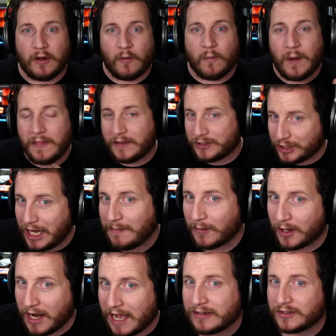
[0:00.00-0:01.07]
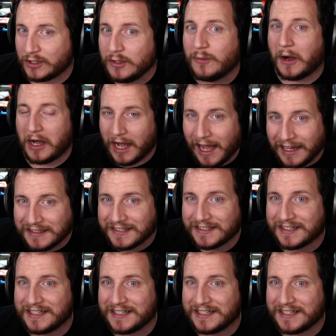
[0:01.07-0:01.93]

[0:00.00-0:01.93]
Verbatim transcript: when the chamber got too hot,